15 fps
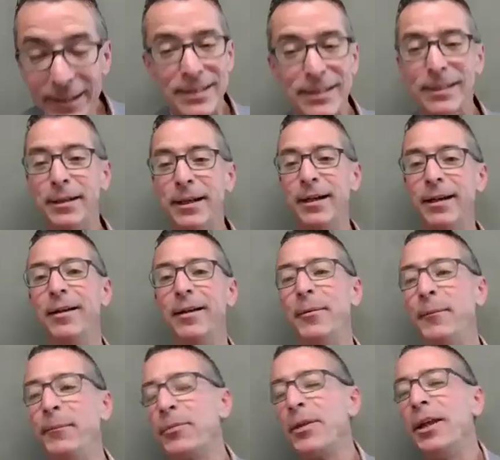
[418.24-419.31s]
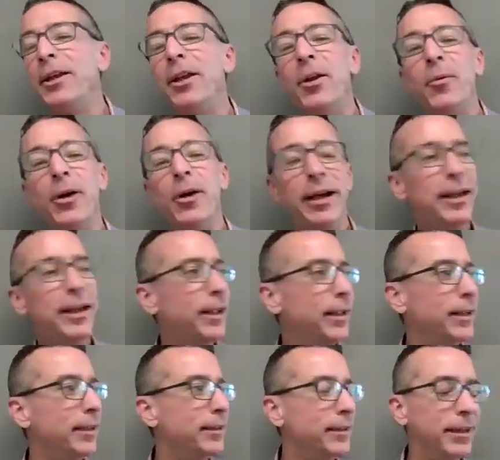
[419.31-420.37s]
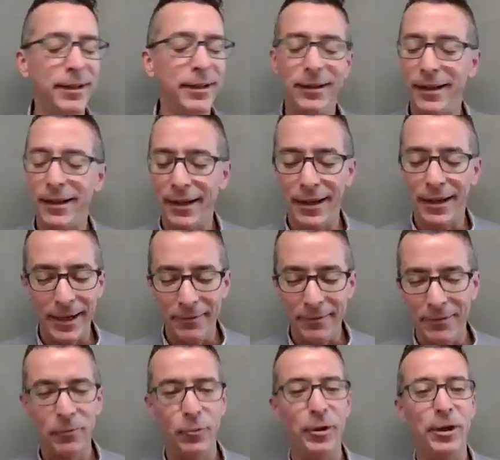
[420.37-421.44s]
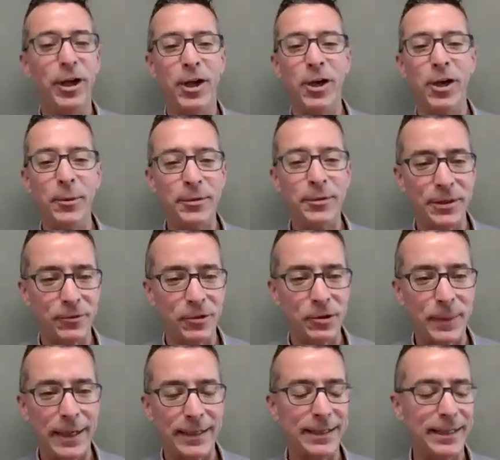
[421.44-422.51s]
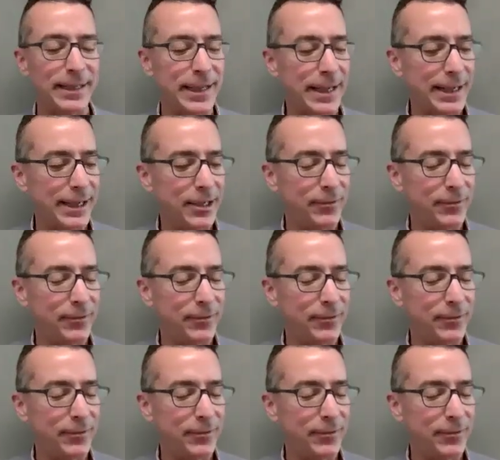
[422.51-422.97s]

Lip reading: Listen, you know what? And I 100% respect it. I